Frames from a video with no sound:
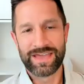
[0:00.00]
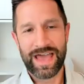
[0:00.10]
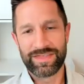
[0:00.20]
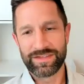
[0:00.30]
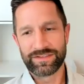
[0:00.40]

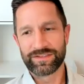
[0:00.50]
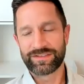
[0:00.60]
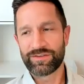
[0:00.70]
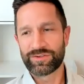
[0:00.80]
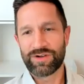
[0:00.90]
Yeah, the
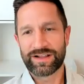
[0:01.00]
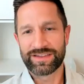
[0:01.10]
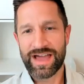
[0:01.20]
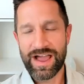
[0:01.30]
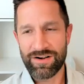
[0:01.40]

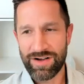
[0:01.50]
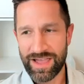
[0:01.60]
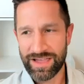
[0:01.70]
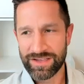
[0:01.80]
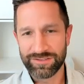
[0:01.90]
self-directed
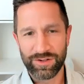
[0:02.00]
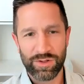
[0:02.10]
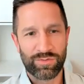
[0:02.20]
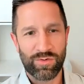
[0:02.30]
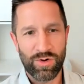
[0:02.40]
IRA and
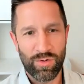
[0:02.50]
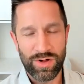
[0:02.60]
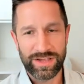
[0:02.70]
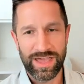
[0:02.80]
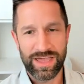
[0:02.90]
solo
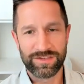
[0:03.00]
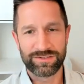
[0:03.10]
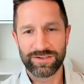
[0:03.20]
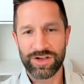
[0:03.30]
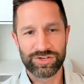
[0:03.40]
401k
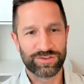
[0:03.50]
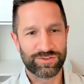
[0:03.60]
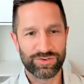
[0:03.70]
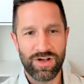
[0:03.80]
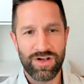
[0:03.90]
is such a
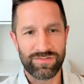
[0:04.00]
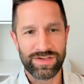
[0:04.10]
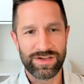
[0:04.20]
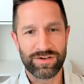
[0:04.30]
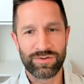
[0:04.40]
strong
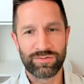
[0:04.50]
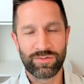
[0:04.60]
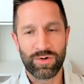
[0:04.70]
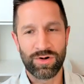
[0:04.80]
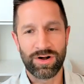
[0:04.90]
vehicle
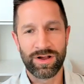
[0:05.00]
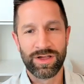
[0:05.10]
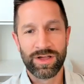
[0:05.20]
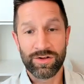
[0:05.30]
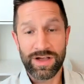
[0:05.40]
for
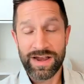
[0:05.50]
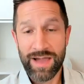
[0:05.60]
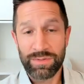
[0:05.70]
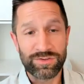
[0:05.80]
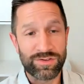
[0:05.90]
creating
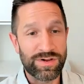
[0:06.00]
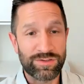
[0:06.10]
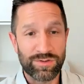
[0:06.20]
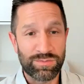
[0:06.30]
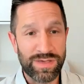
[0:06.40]

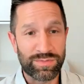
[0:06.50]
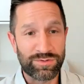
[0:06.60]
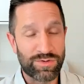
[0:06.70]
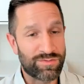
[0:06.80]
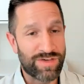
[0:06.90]
opportunities for
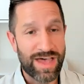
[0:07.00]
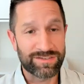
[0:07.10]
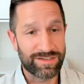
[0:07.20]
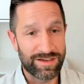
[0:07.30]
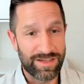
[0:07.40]
people to
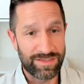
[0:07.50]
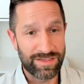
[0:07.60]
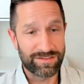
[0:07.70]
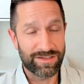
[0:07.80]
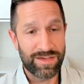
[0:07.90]
invest in
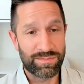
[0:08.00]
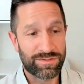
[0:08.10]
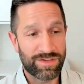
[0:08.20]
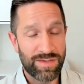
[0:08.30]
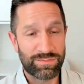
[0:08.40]
these
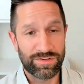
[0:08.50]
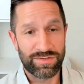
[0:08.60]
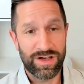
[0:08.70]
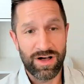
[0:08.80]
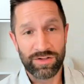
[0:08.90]
types
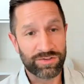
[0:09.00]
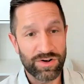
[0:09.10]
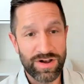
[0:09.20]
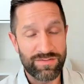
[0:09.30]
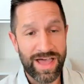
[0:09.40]
of
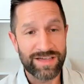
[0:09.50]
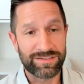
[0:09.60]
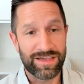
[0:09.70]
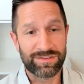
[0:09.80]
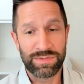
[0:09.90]
alternative
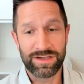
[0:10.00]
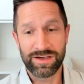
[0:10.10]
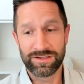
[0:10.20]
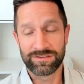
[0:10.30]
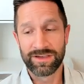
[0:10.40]
assets.
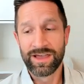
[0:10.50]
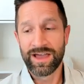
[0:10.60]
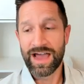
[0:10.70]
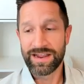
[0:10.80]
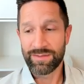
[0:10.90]
Because
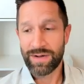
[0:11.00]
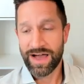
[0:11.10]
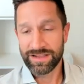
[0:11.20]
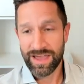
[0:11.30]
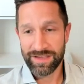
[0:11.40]
I did a
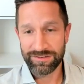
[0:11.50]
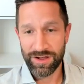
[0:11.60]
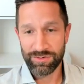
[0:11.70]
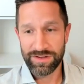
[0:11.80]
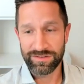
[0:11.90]

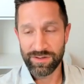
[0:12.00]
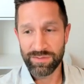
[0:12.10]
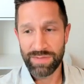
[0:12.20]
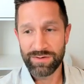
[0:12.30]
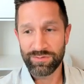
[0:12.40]
podcast recently
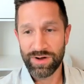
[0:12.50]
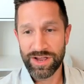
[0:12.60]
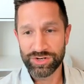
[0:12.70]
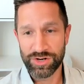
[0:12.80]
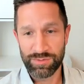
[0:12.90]
with Ben
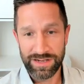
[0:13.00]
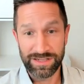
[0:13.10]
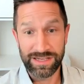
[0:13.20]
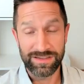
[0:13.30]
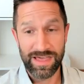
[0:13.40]
Frazier, and we
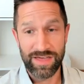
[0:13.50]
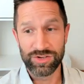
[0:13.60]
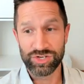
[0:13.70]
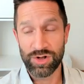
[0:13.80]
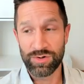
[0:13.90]
can link to that in
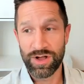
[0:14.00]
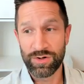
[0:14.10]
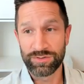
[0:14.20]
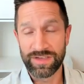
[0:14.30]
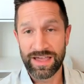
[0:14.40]
the show
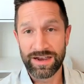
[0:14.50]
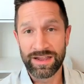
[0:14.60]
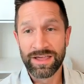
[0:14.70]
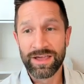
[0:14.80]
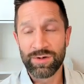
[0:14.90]
notes.
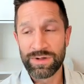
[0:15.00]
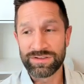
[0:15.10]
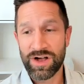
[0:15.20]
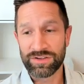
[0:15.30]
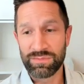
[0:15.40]
And we
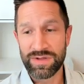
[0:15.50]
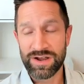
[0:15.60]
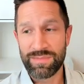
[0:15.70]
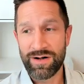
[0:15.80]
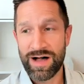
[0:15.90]
talked a bit
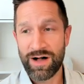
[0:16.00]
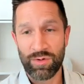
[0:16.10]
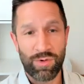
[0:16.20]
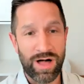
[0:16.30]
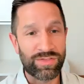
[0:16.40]
about how
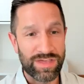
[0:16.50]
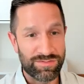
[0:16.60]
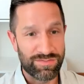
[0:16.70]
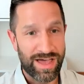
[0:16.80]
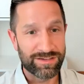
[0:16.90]
the wealthy
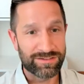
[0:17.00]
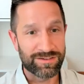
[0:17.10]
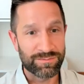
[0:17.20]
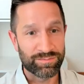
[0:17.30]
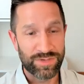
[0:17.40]
invest.